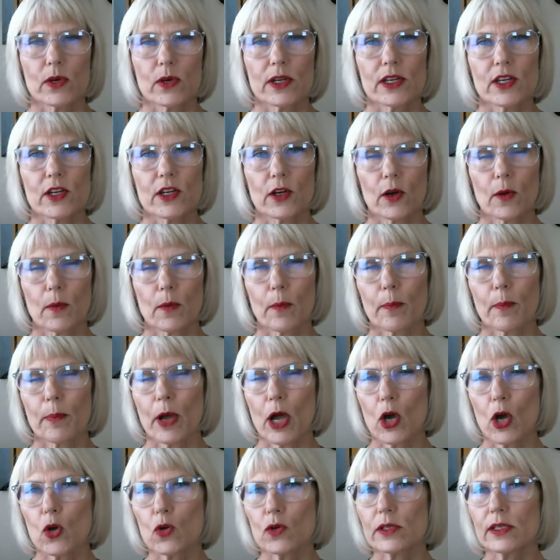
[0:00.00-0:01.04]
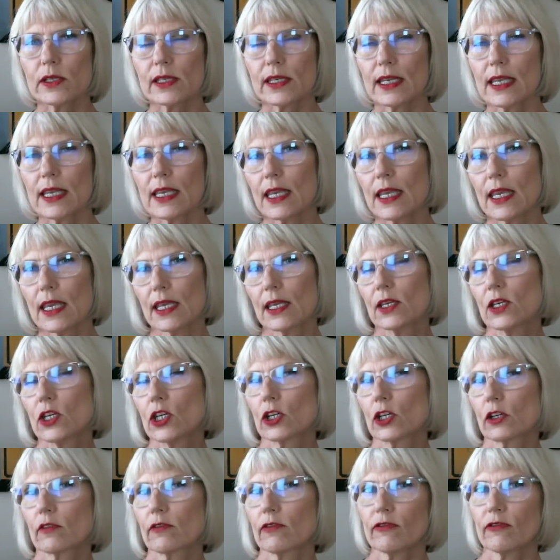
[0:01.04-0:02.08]
when you're posting in
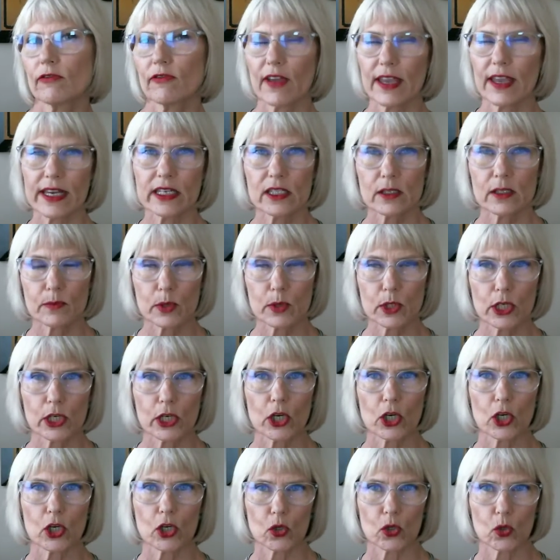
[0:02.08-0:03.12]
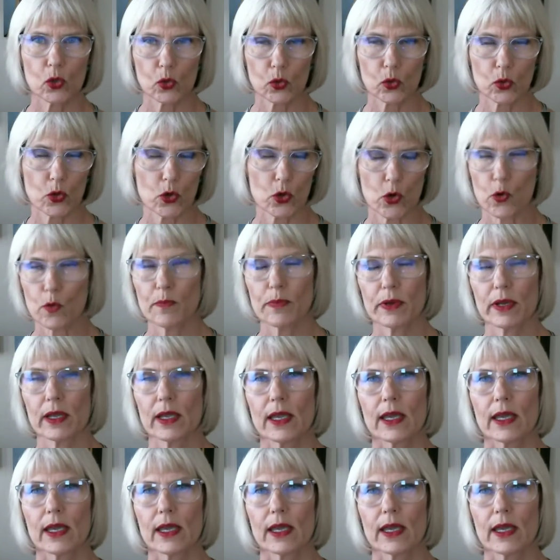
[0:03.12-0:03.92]
your Facebook group,